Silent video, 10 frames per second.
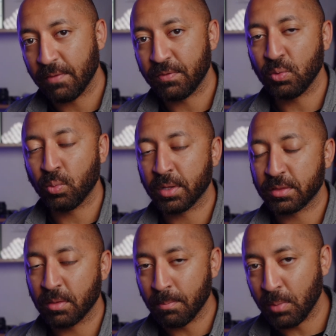if you
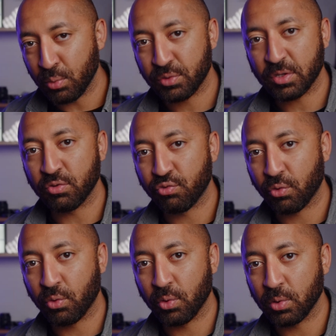want the most
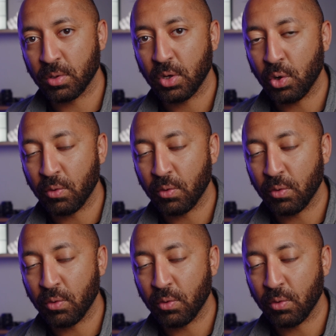control